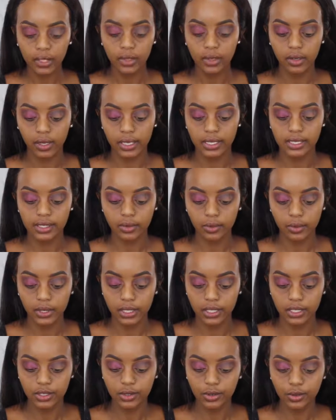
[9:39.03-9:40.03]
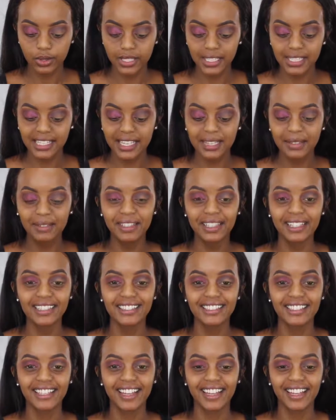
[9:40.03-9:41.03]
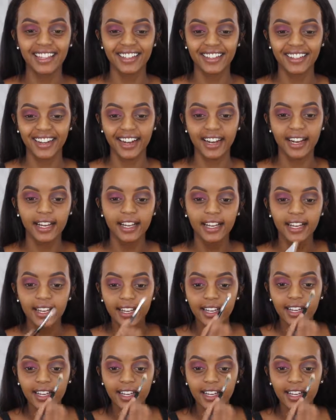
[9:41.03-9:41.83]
Okay, so we're gonna do the same thing to the other eye.